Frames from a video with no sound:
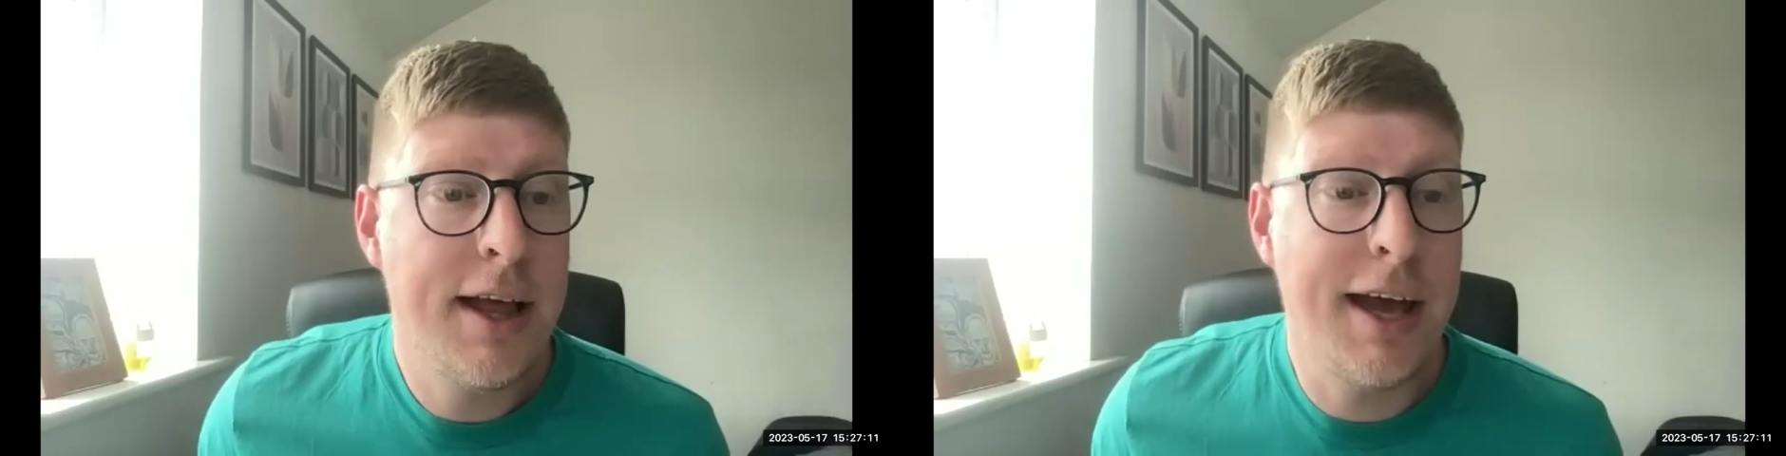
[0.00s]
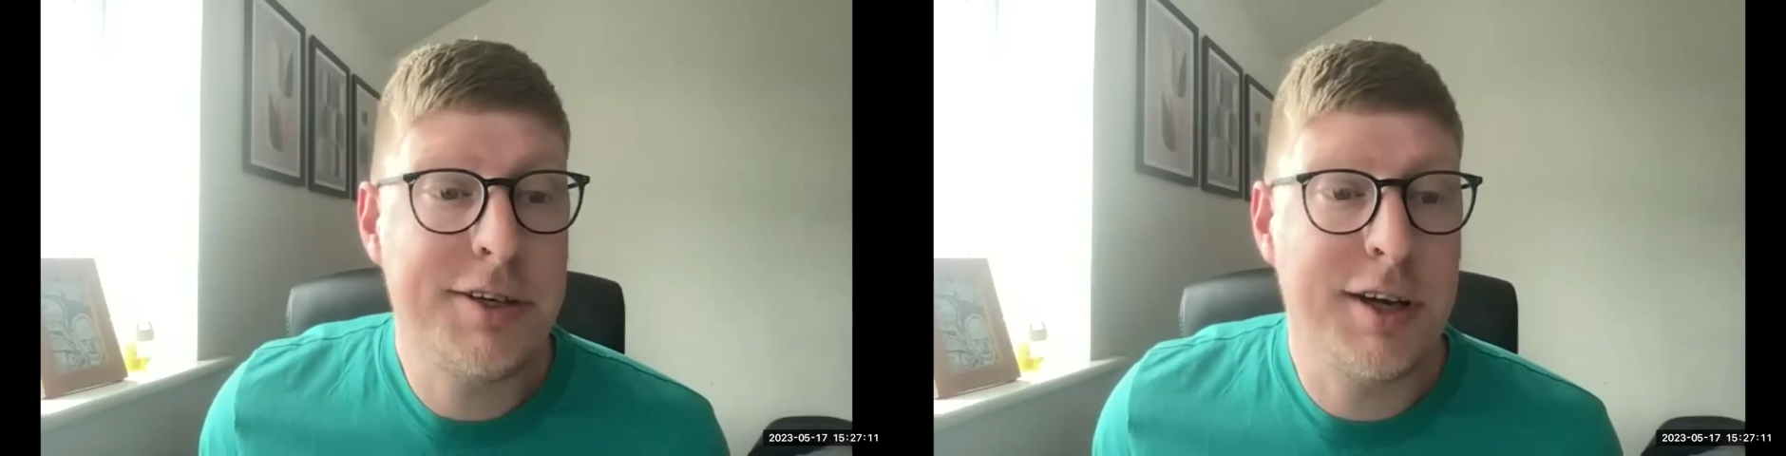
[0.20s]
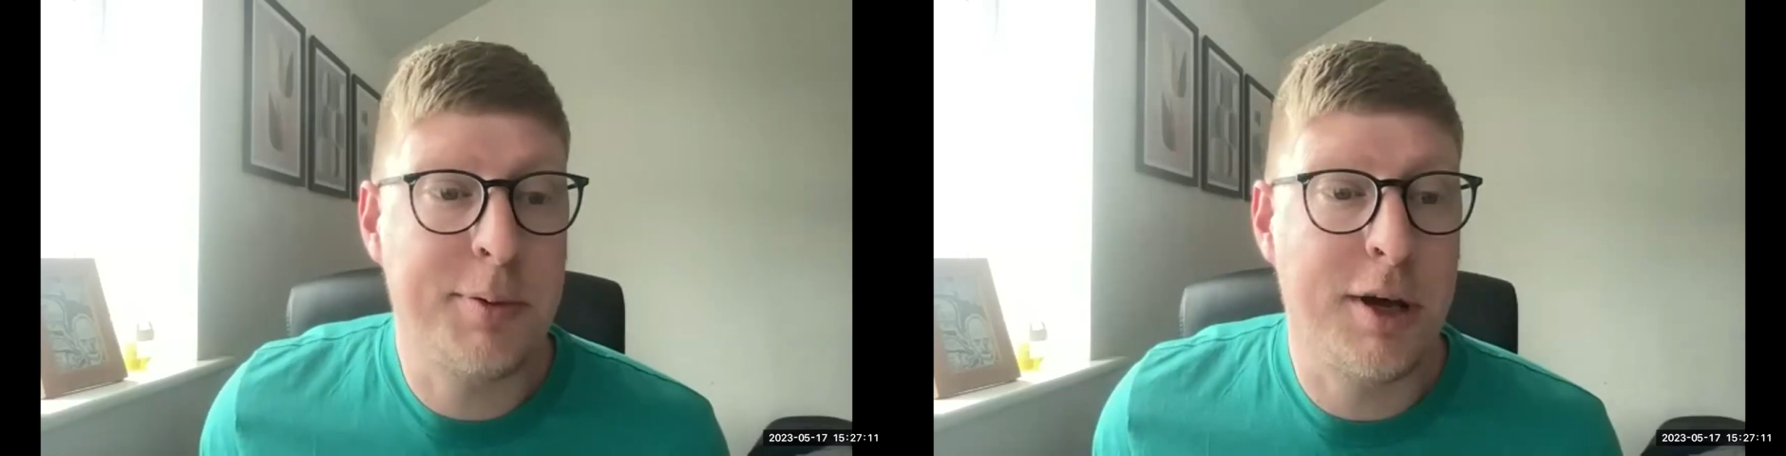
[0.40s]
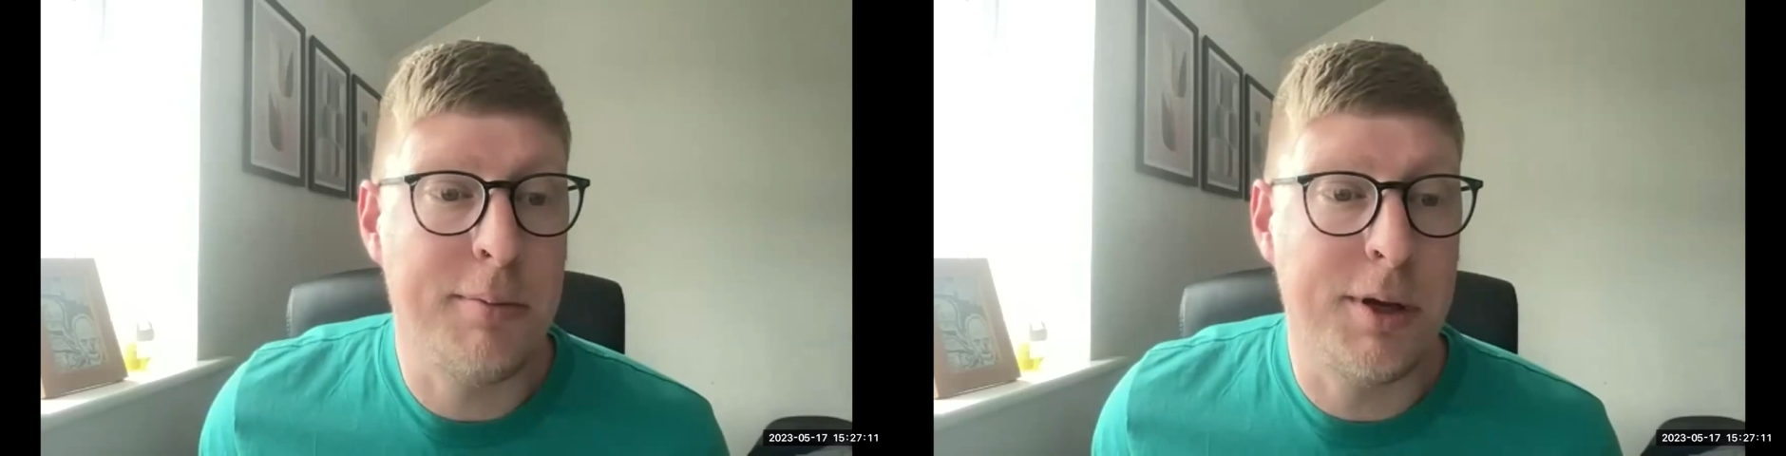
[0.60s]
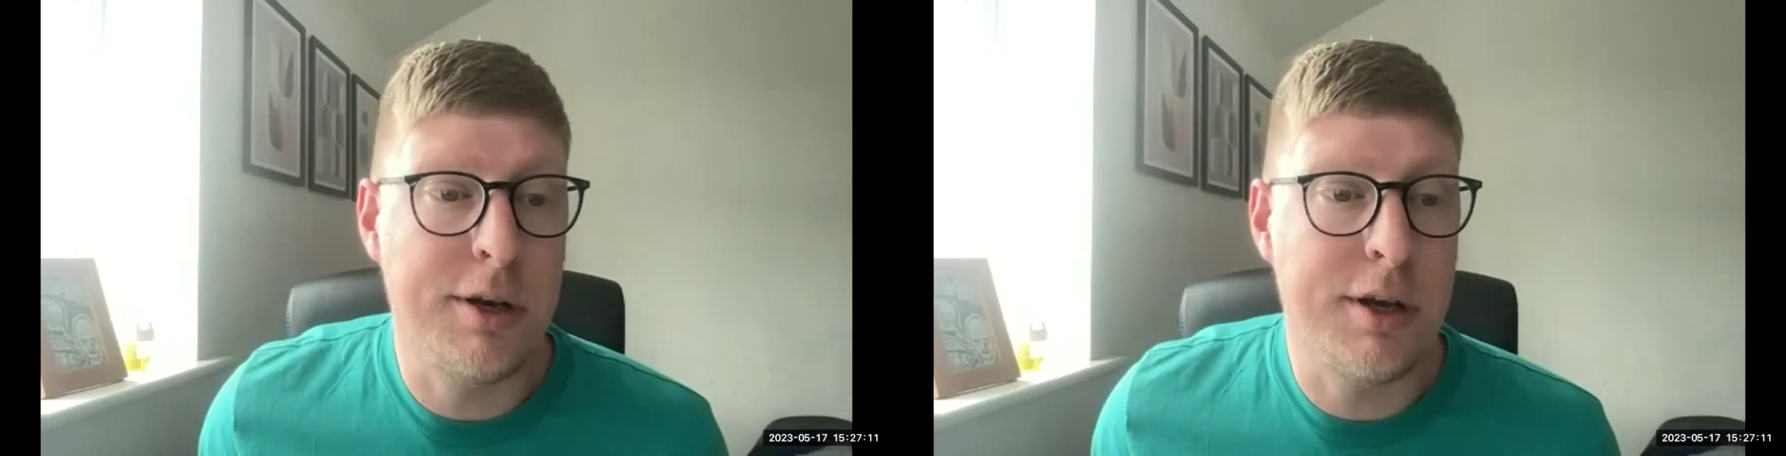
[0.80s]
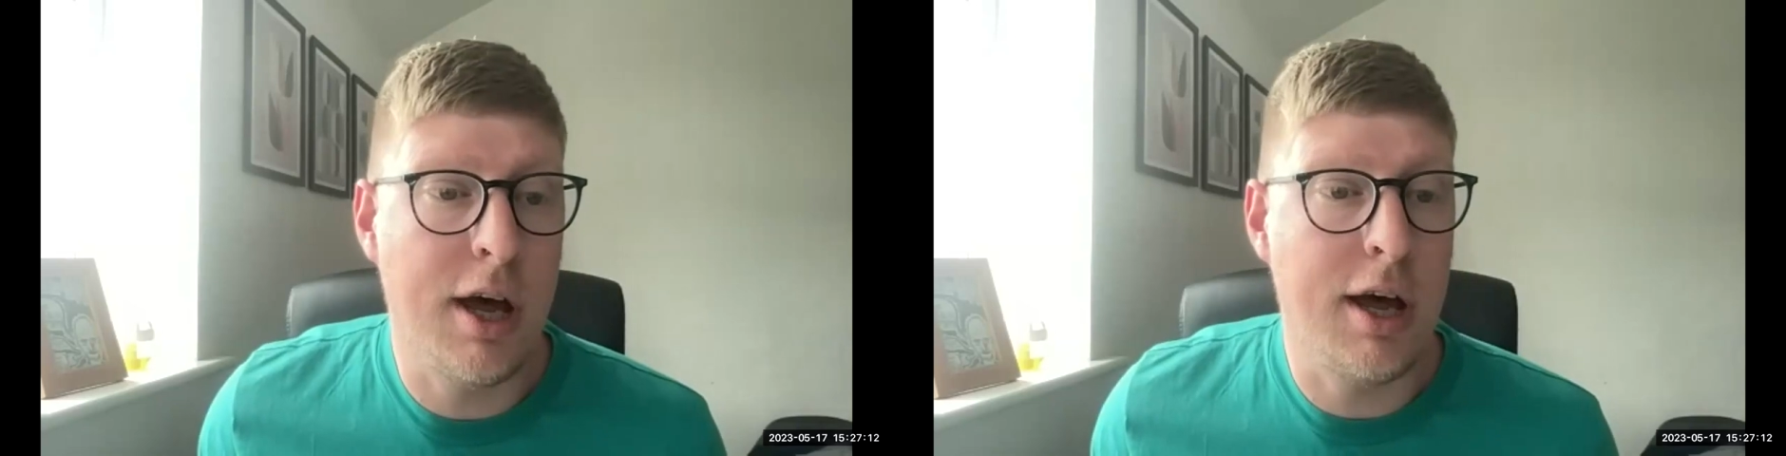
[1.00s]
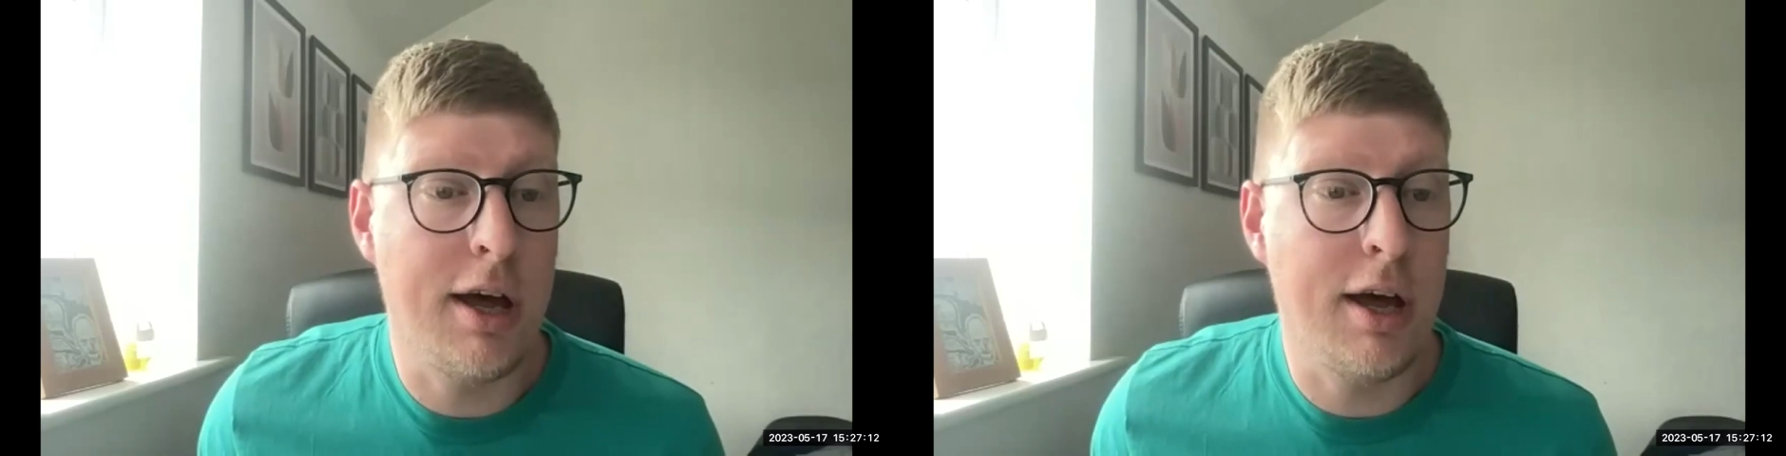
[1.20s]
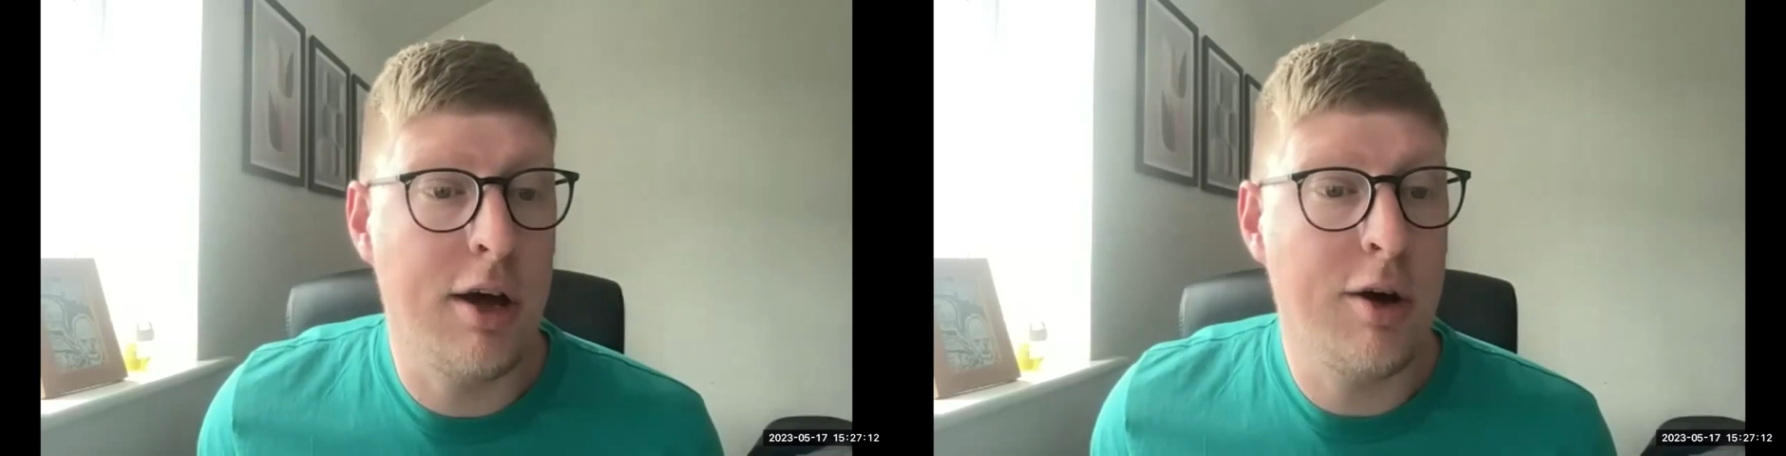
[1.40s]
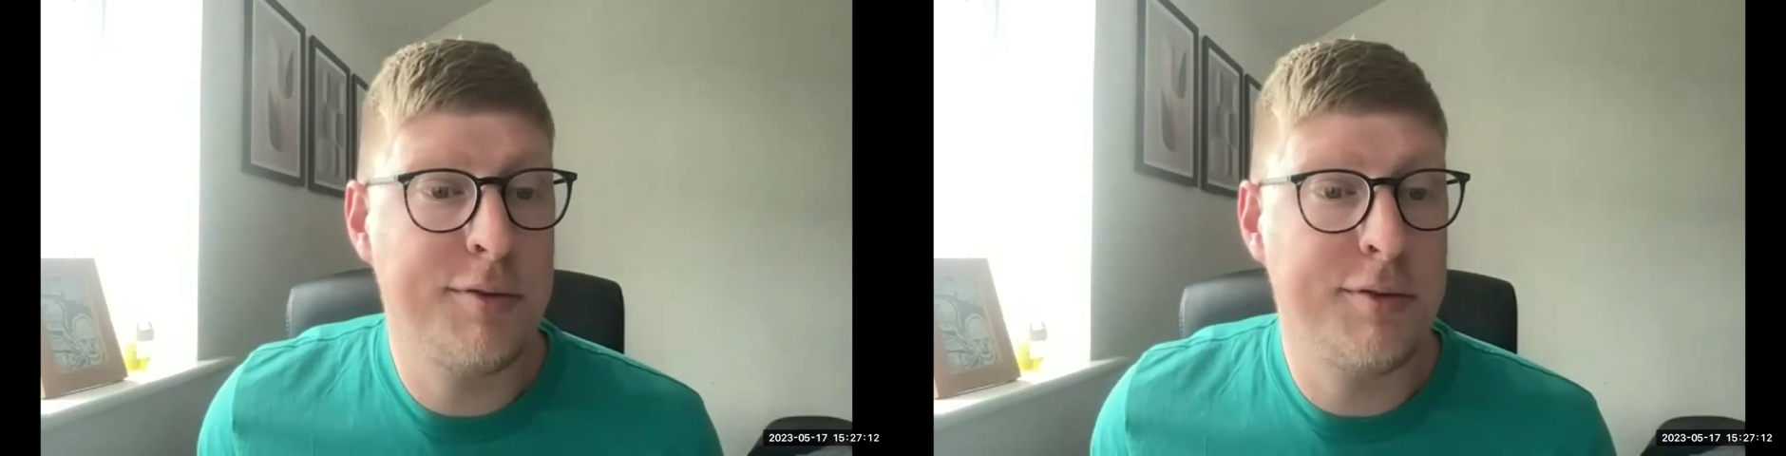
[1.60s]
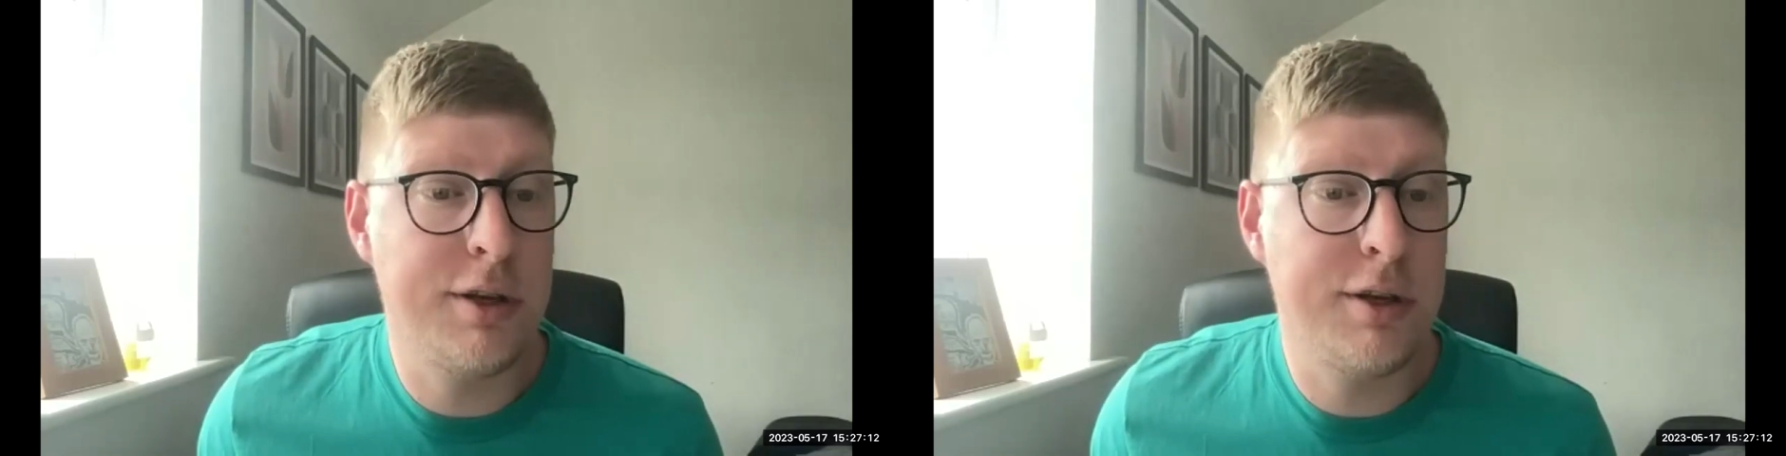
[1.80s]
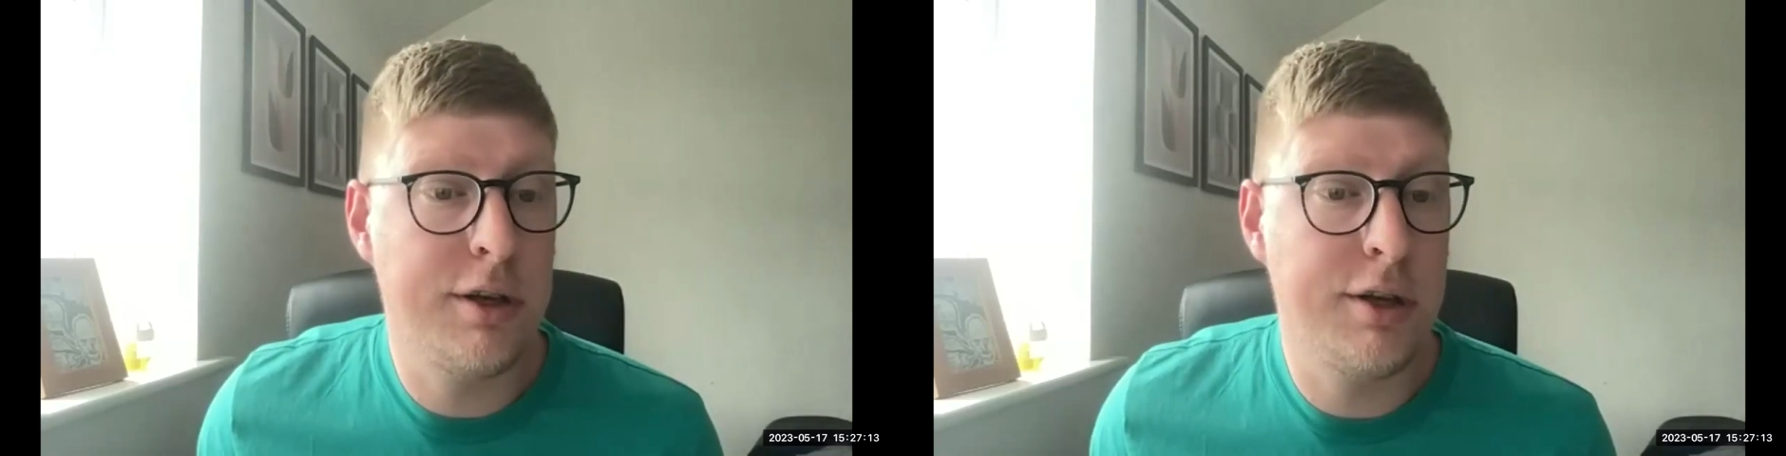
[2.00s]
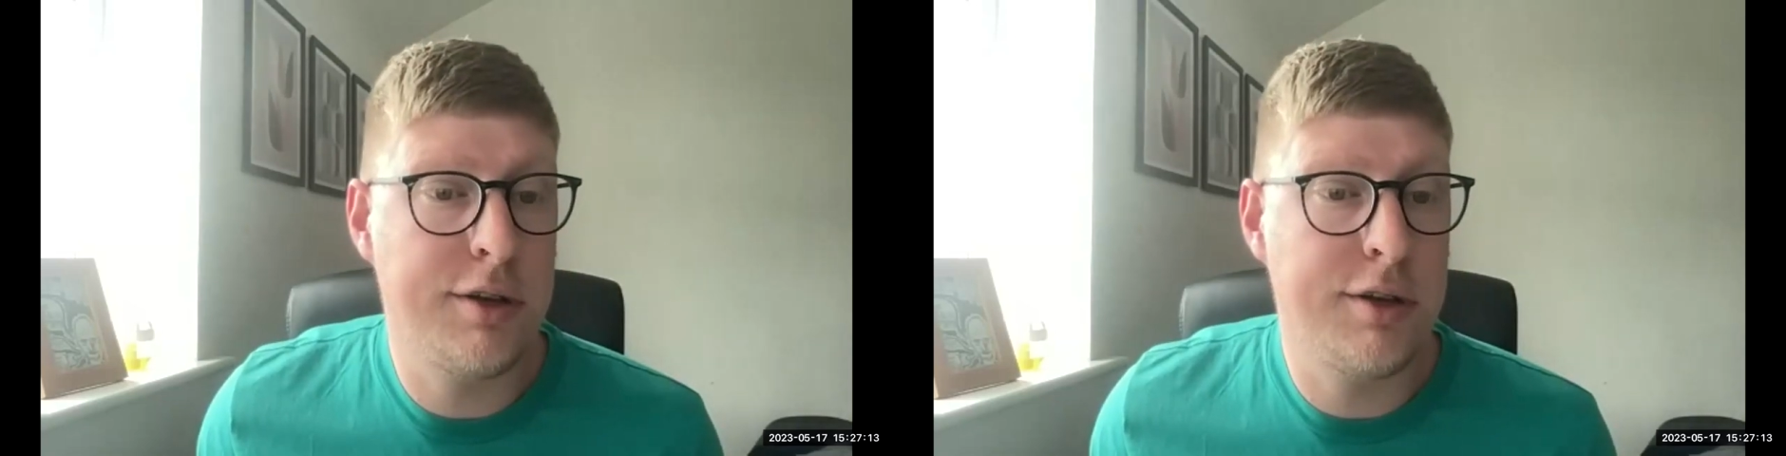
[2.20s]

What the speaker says: HR department often